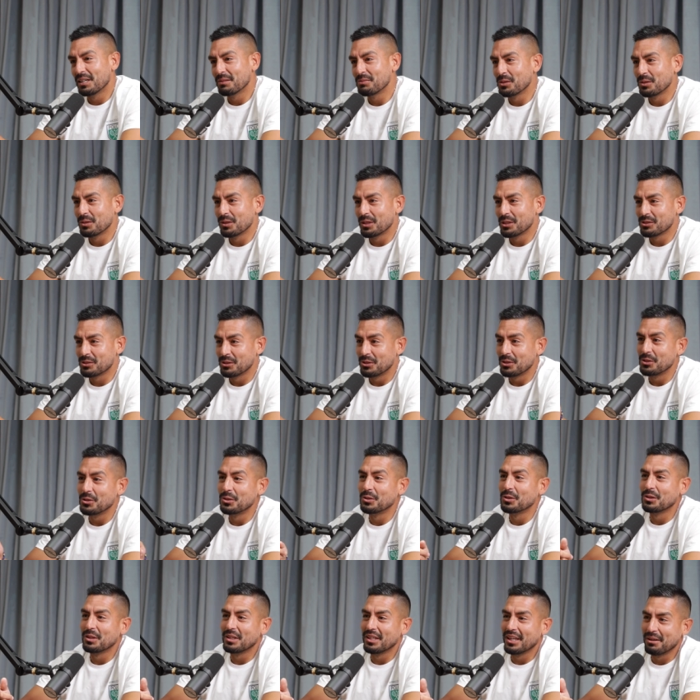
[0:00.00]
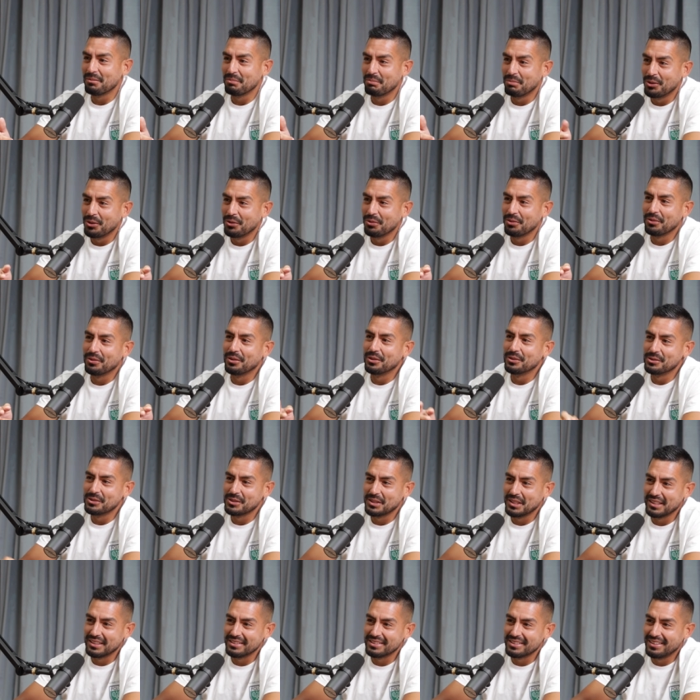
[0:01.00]
to Neptune Oyster, you could get both of those
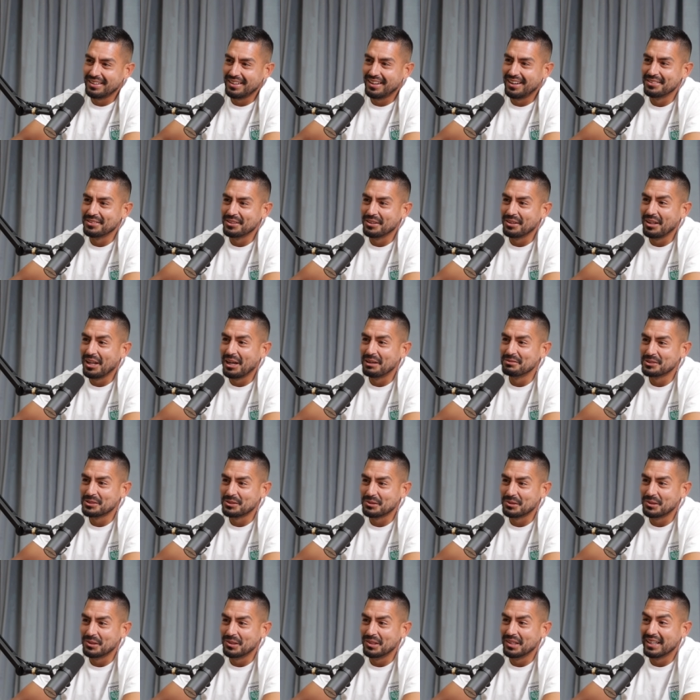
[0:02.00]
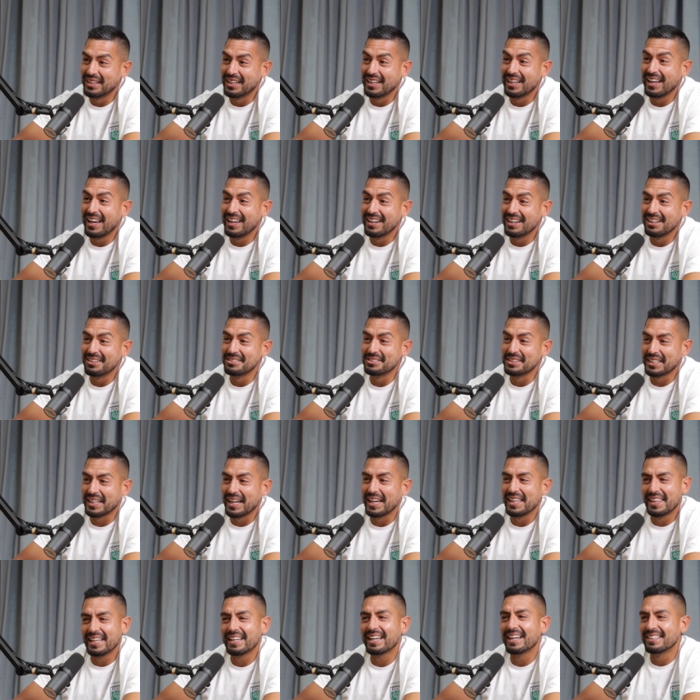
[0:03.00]
things That's on funny. the lobster roll. And I and I was like,
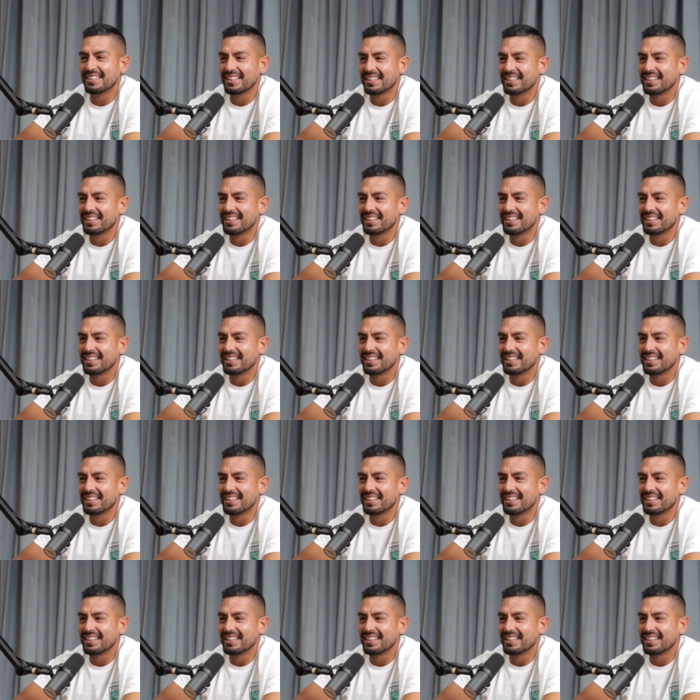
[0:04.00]
I think I